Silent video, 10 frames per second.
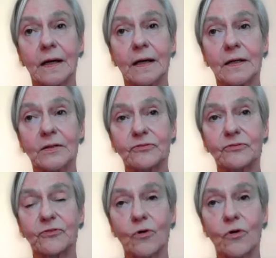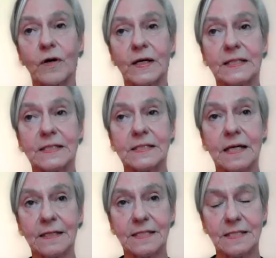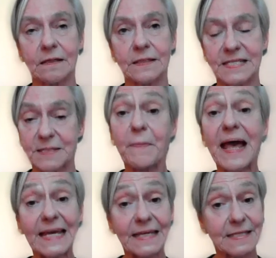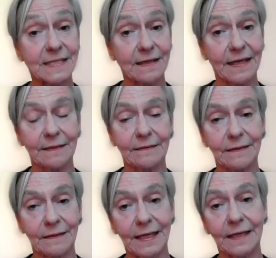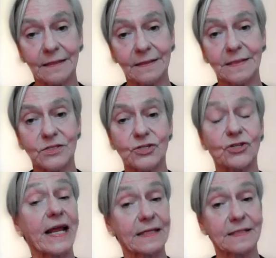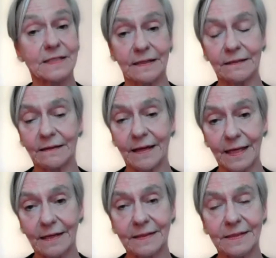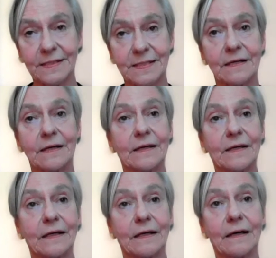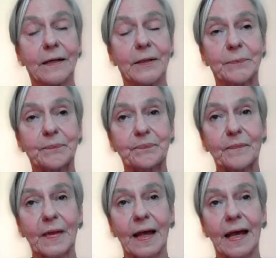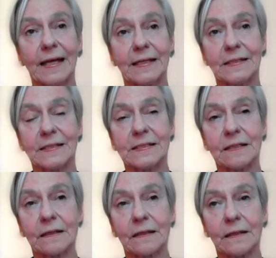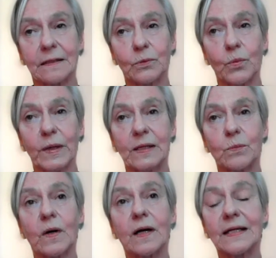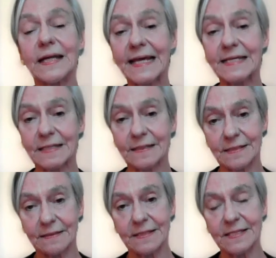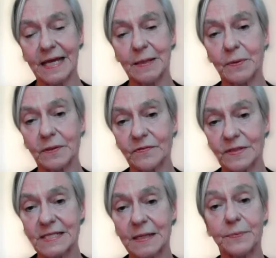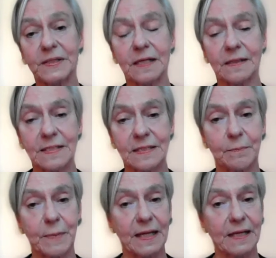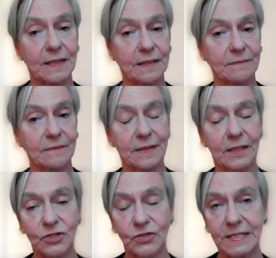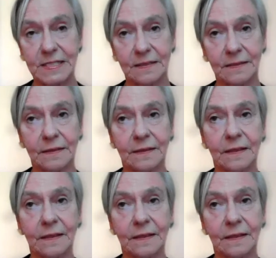for a dance artist made in England, trained in England. And we were later to the table of contemporary dance than many other countries.